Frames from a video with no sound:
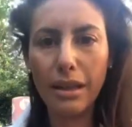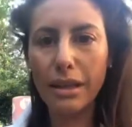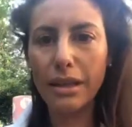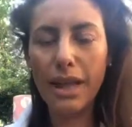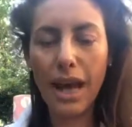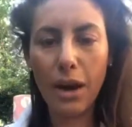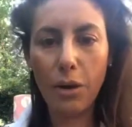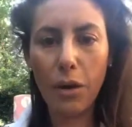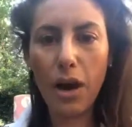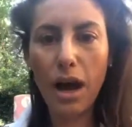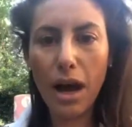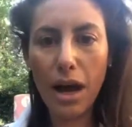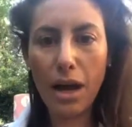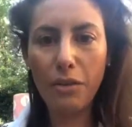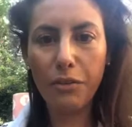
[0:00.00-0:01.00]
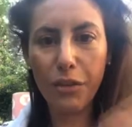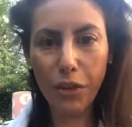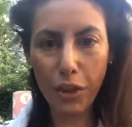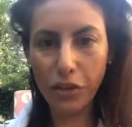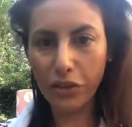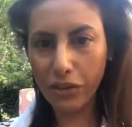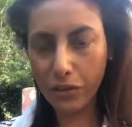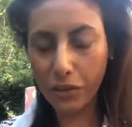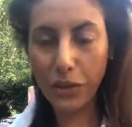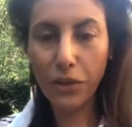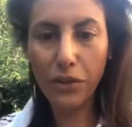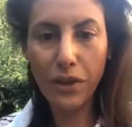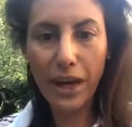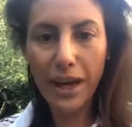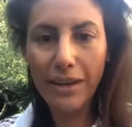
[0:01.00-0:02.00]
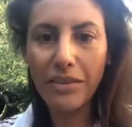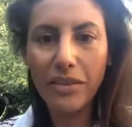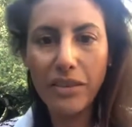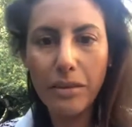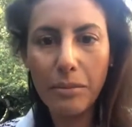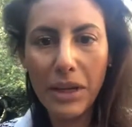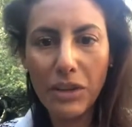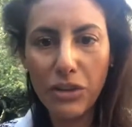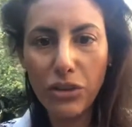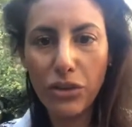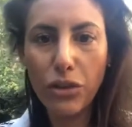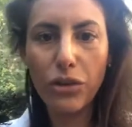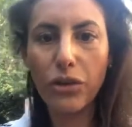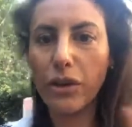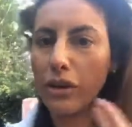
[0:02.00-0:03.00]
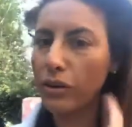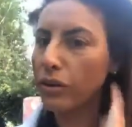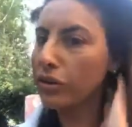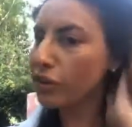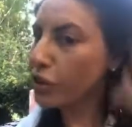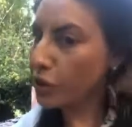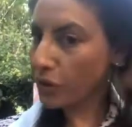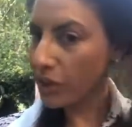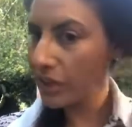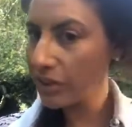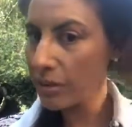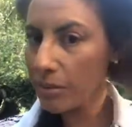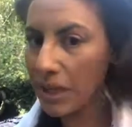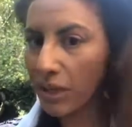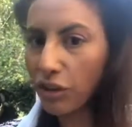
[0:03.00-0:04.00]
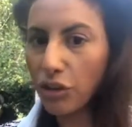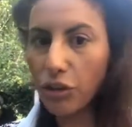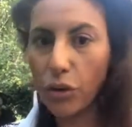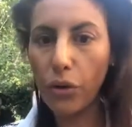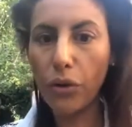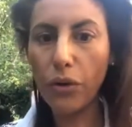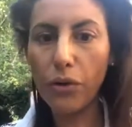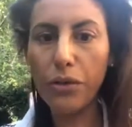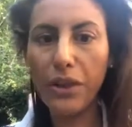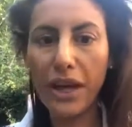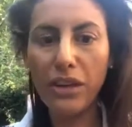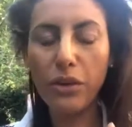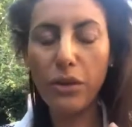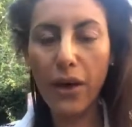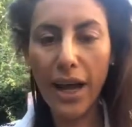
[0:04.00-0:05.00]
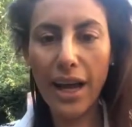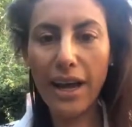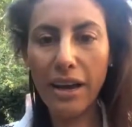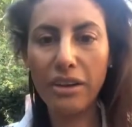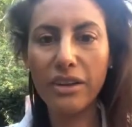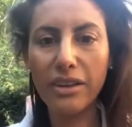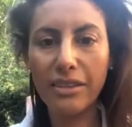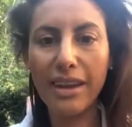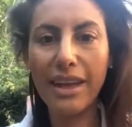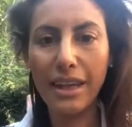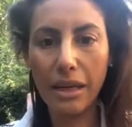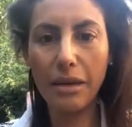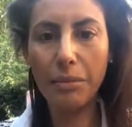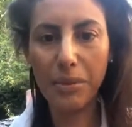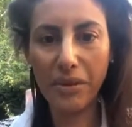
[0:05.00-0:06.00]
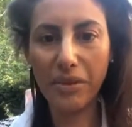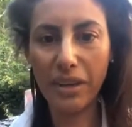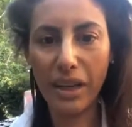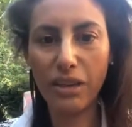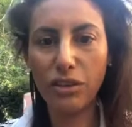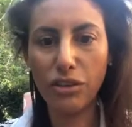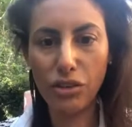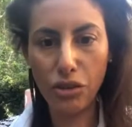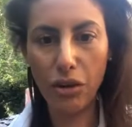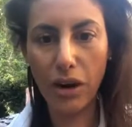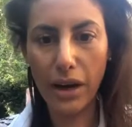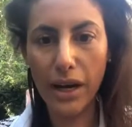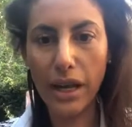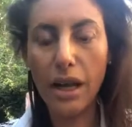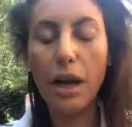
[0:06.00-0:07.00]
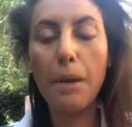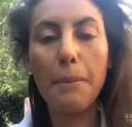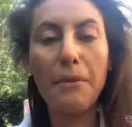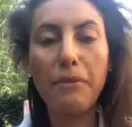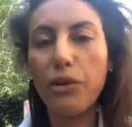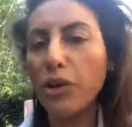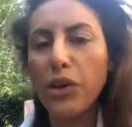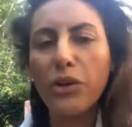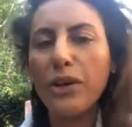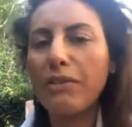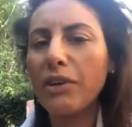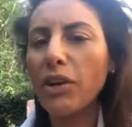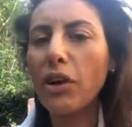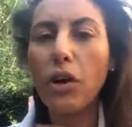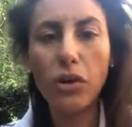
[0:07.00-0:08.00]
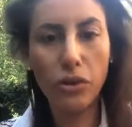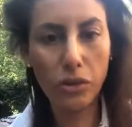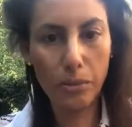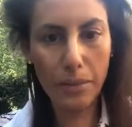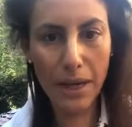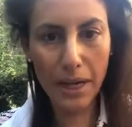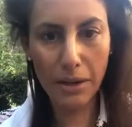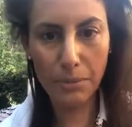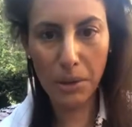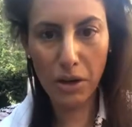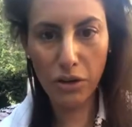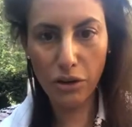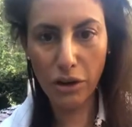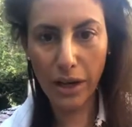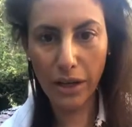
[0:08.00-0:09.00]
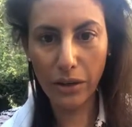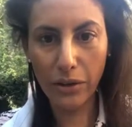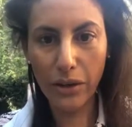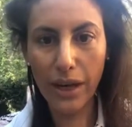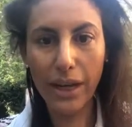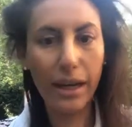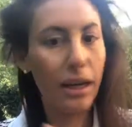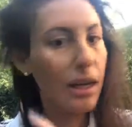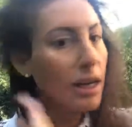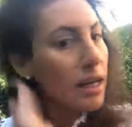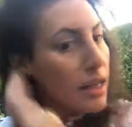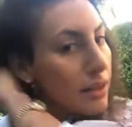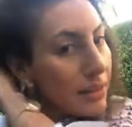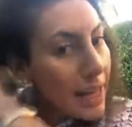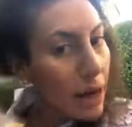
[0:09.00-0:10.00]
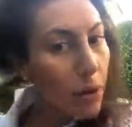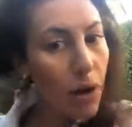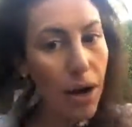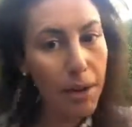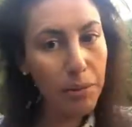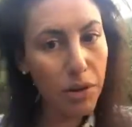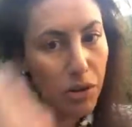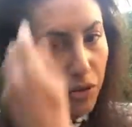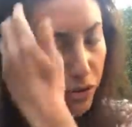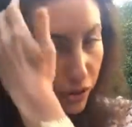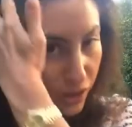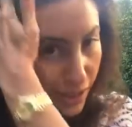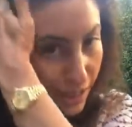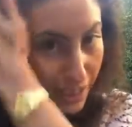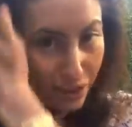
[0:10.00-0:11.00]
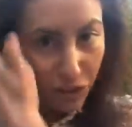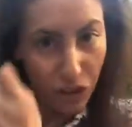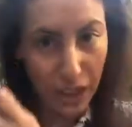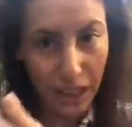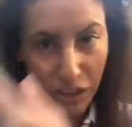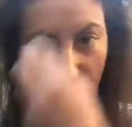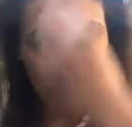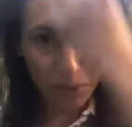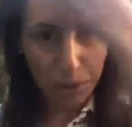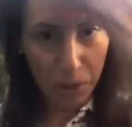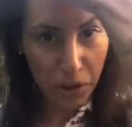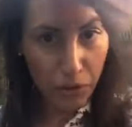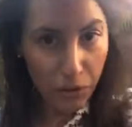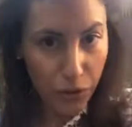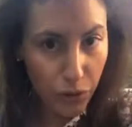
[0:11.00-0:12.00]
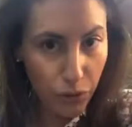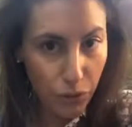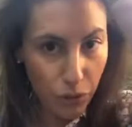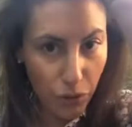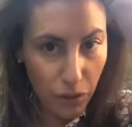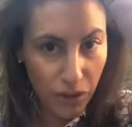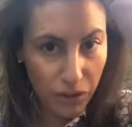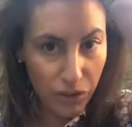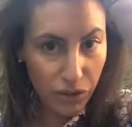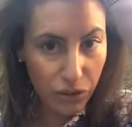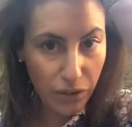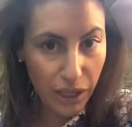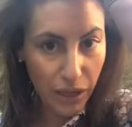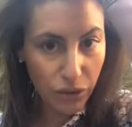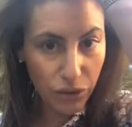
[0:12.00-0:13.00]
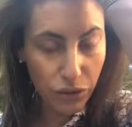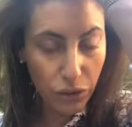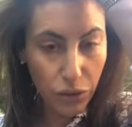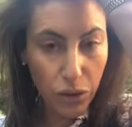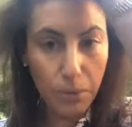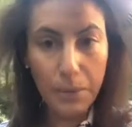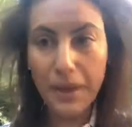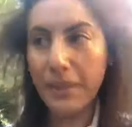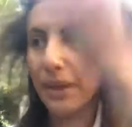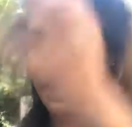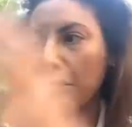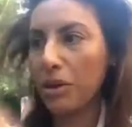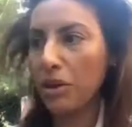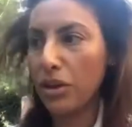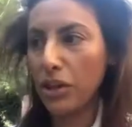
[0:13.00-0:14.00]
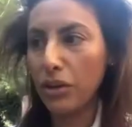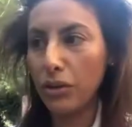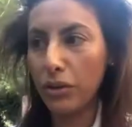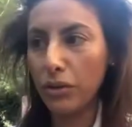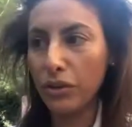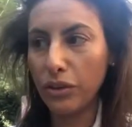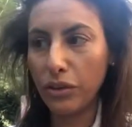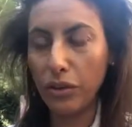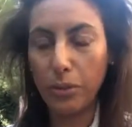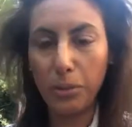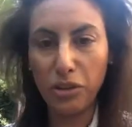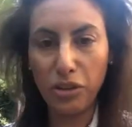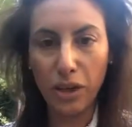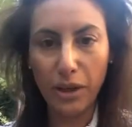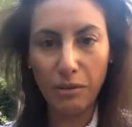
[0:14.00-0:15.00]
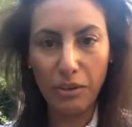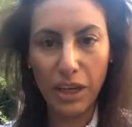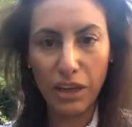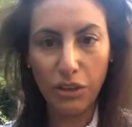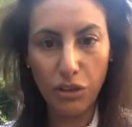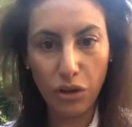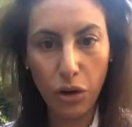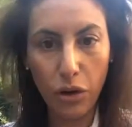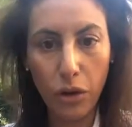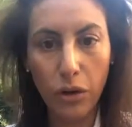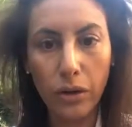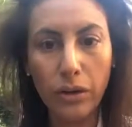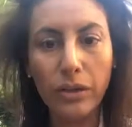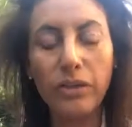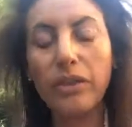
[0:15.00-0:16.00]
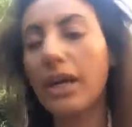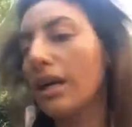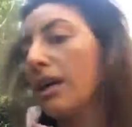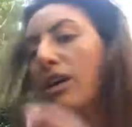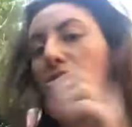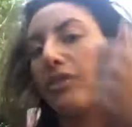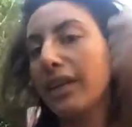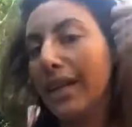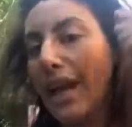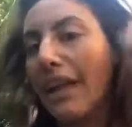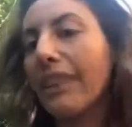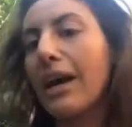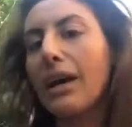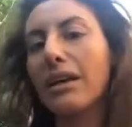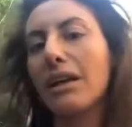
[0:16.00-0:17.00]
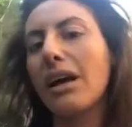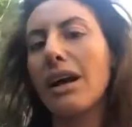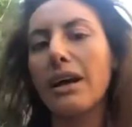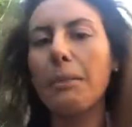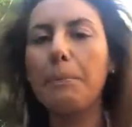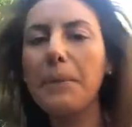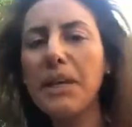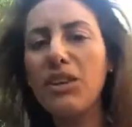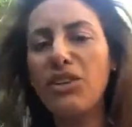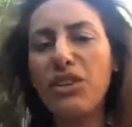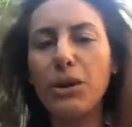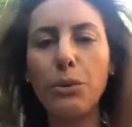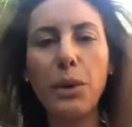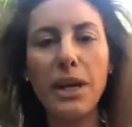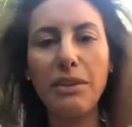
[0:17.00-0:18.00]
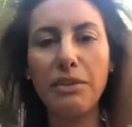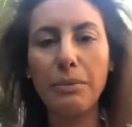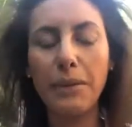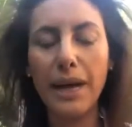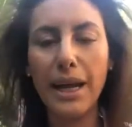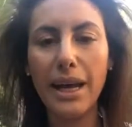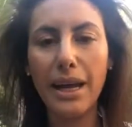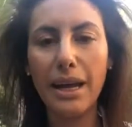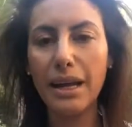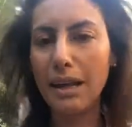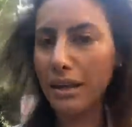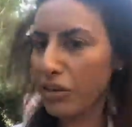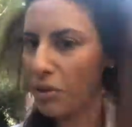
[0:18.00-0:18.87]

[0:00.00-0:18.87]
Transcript: now, for those of you that haven't seen my tutorials, you need to make sure that your hair is 80% dry before you even contemplate blow drying your hair. Now, I'm going to literally just put a few rollers, 3 on top, and then I'm going to use the SUPERSHINE range tongs to get that kind of beachy wave in my hair.